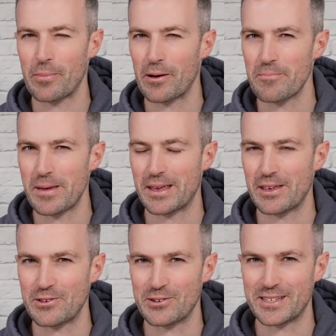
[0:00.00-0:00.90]
about
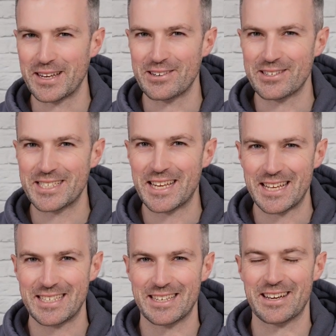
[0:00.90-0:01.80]
making your dinners
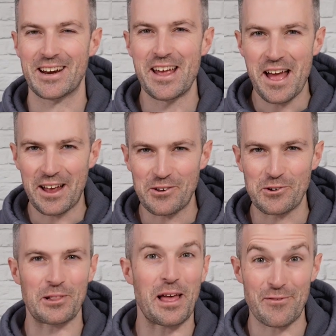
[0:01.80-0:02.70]
tastier and
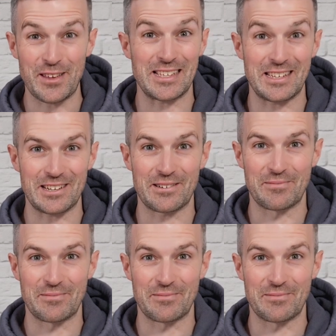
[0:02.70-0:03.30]
your life easier.